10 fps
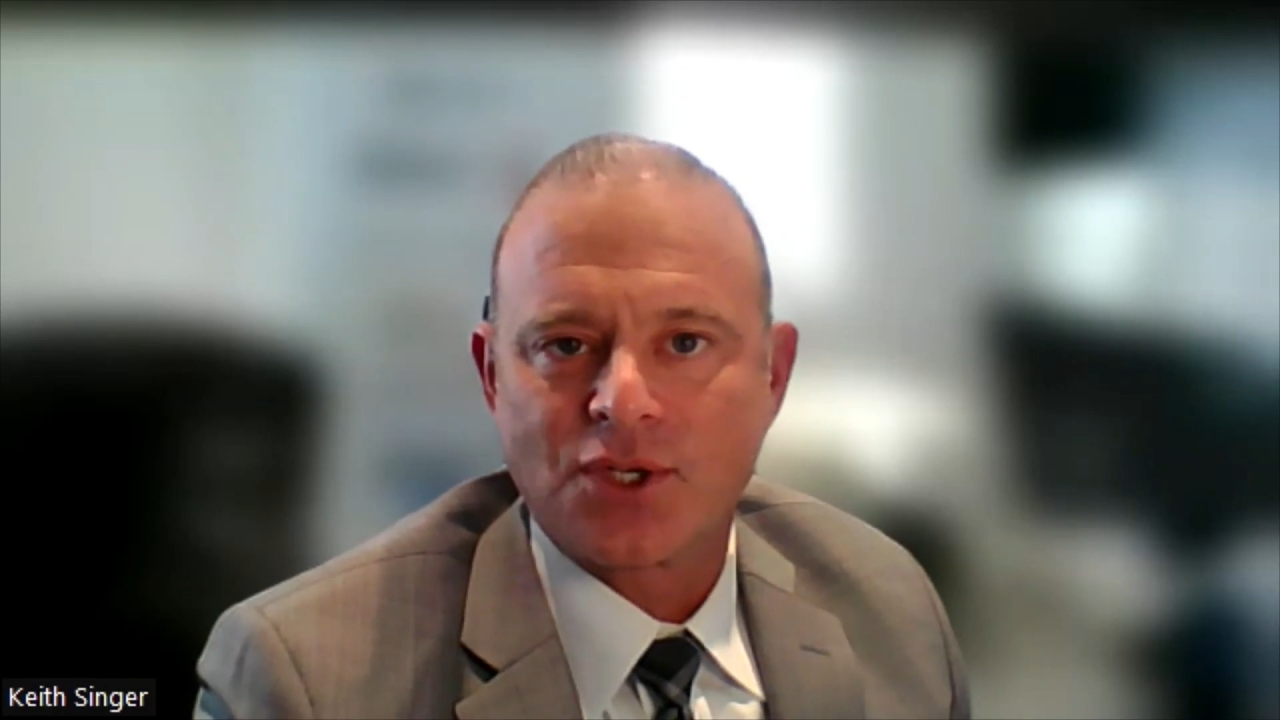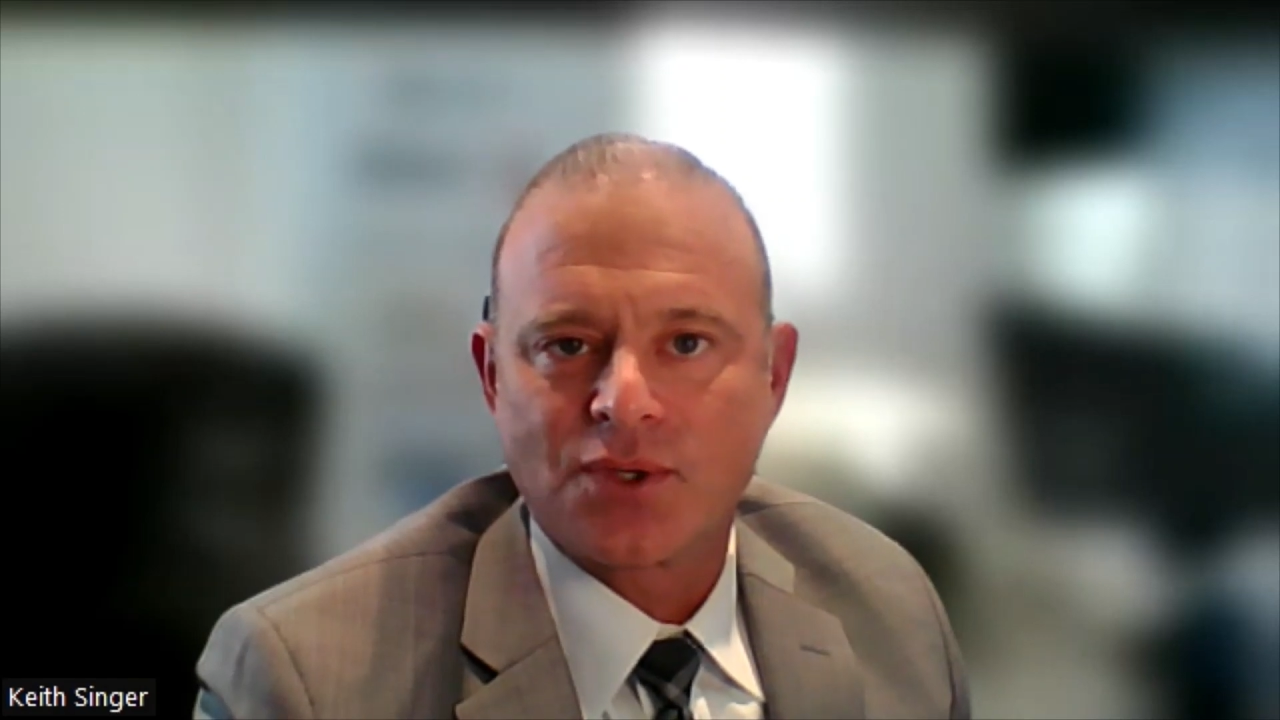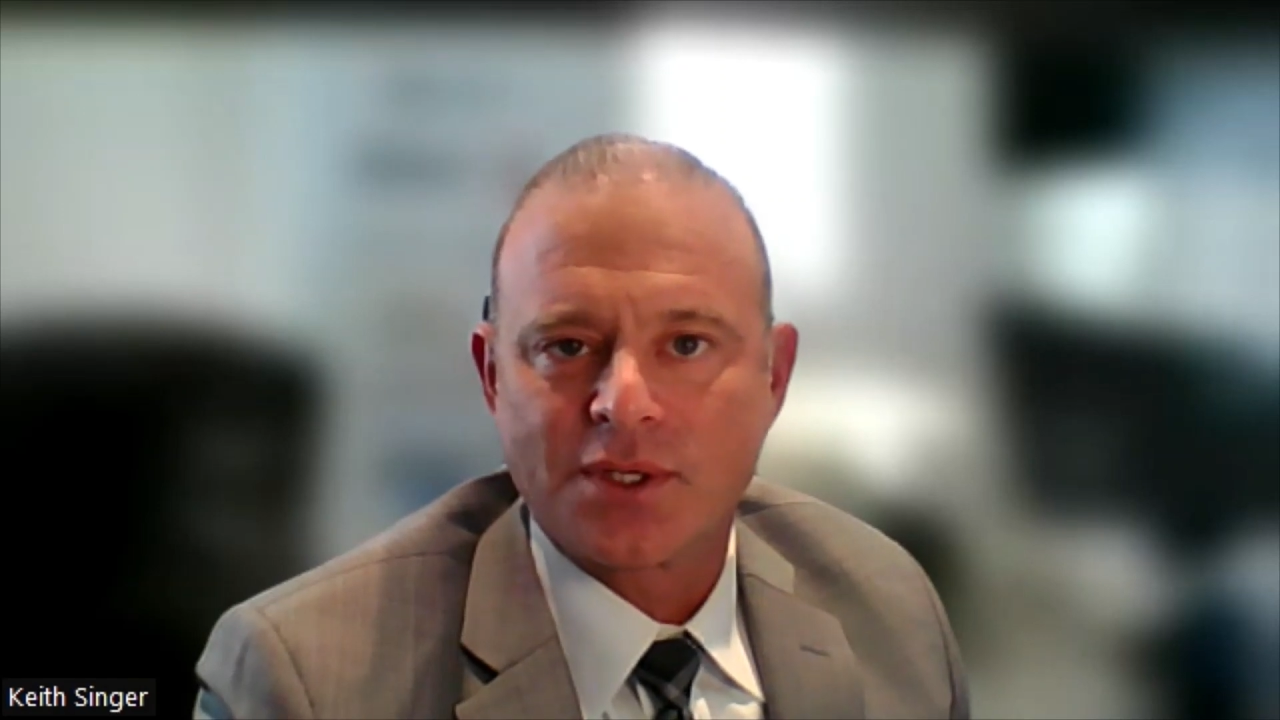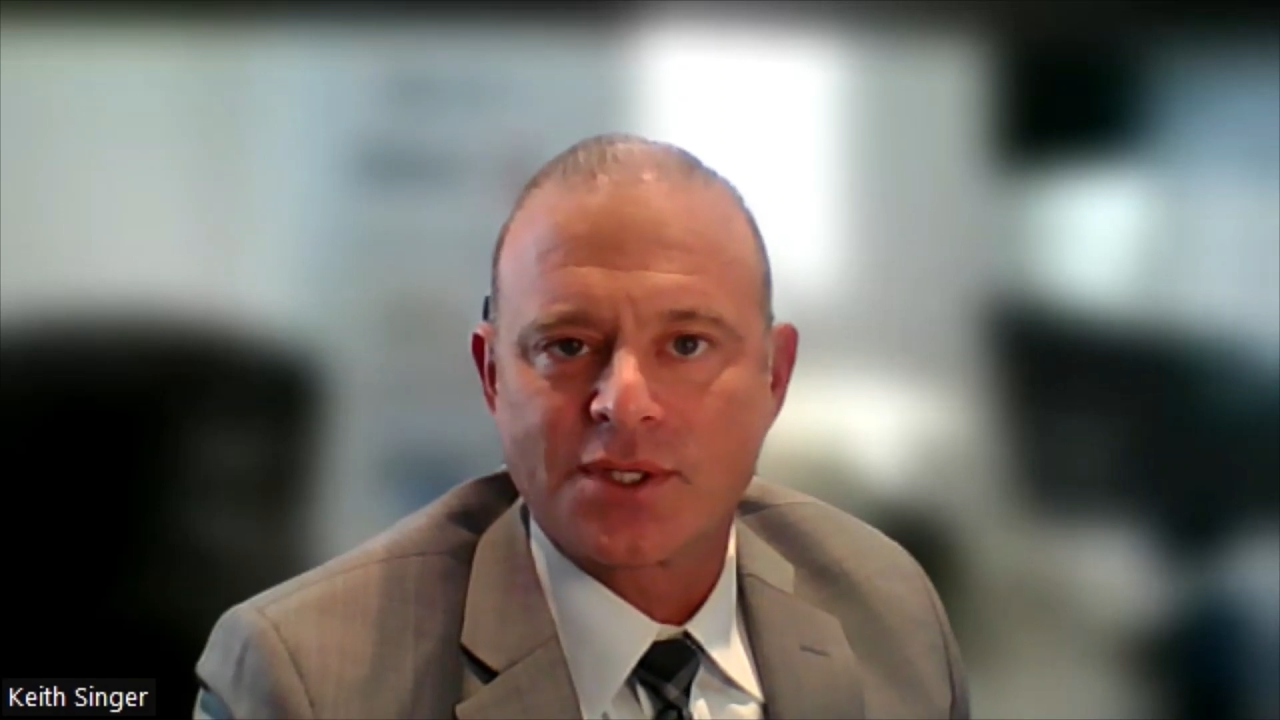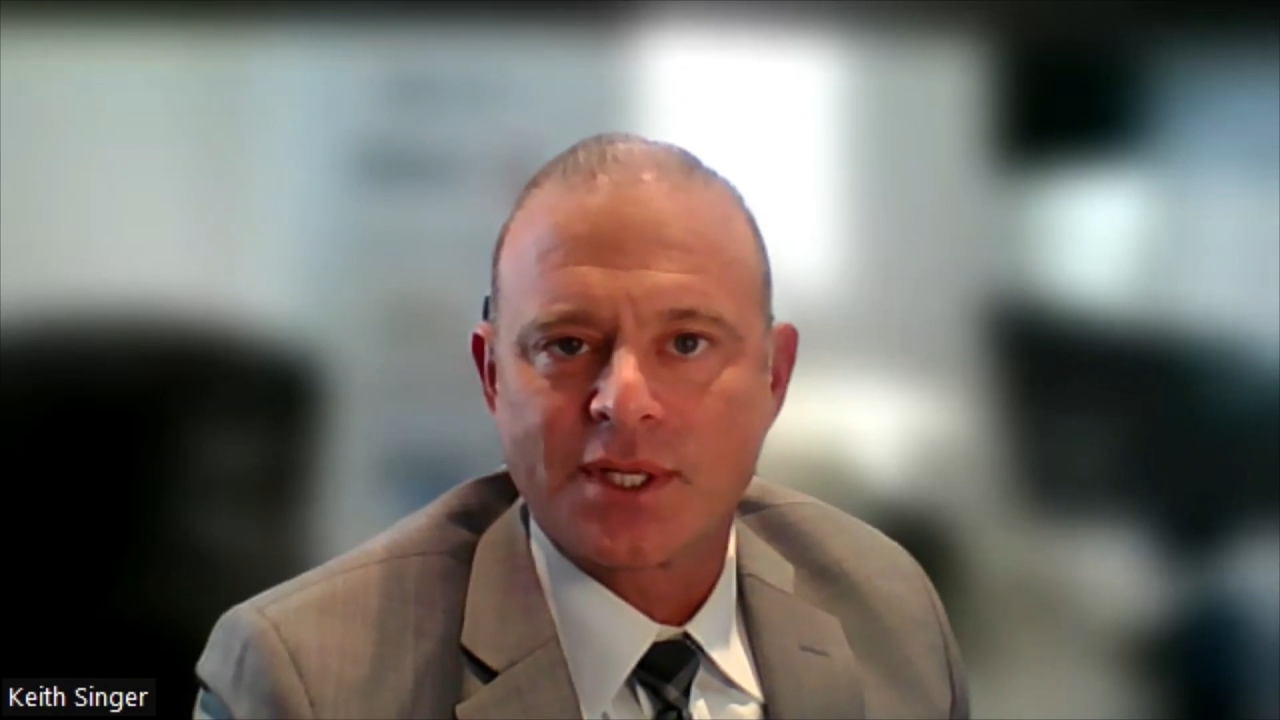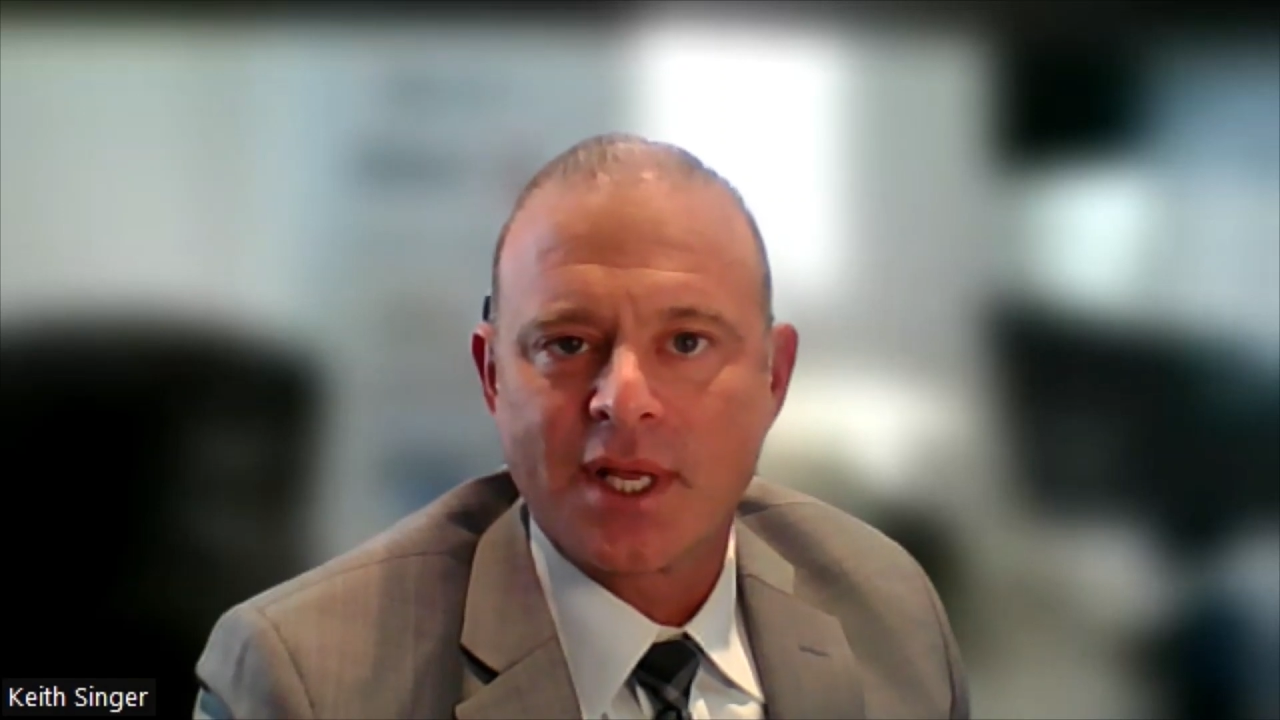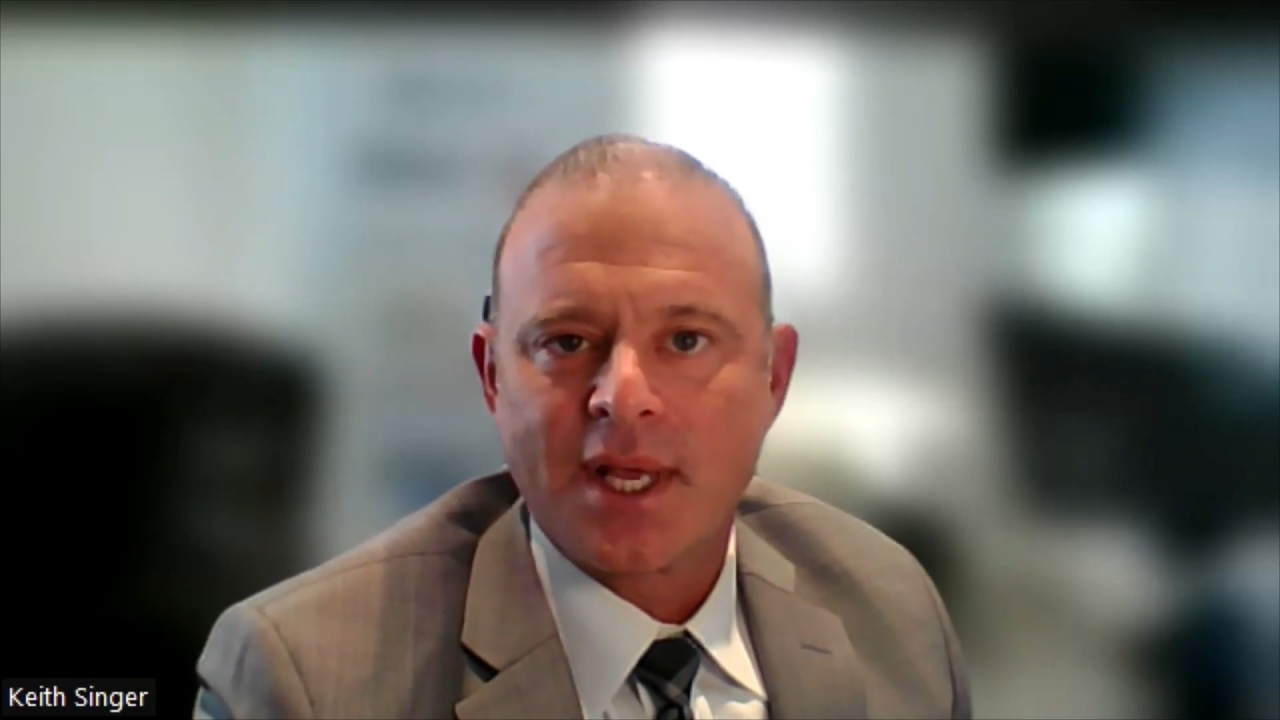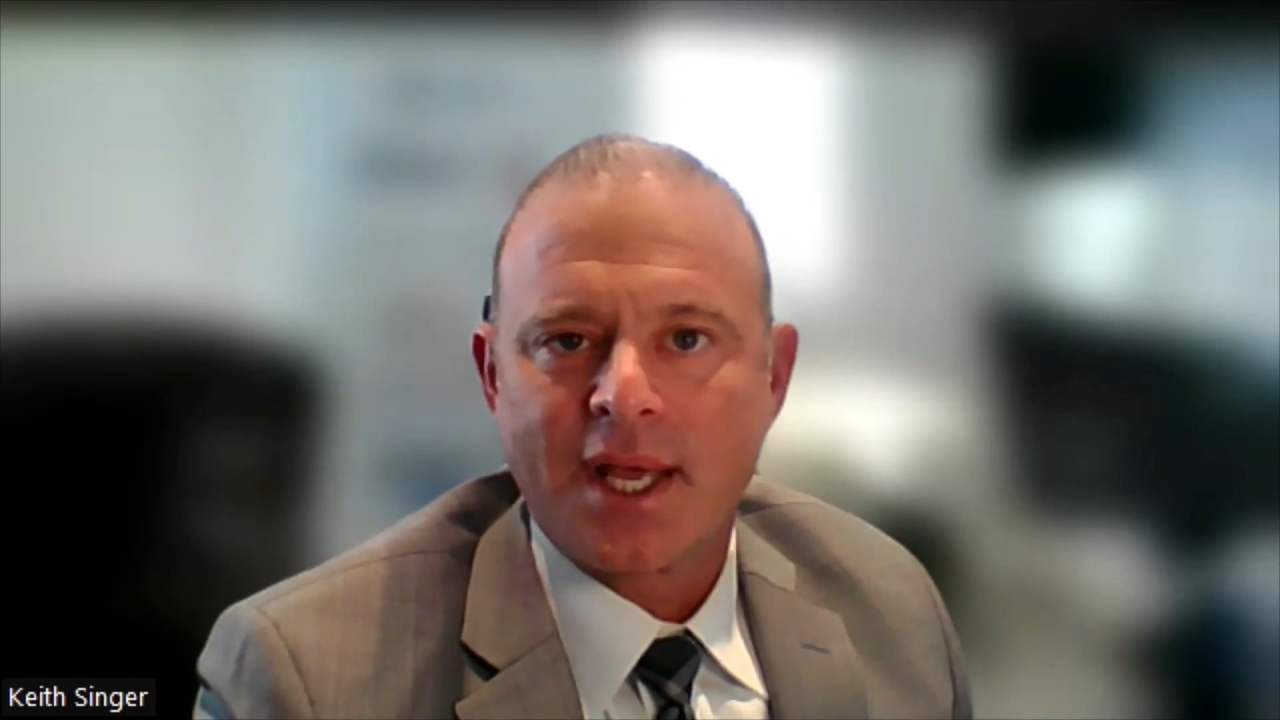interest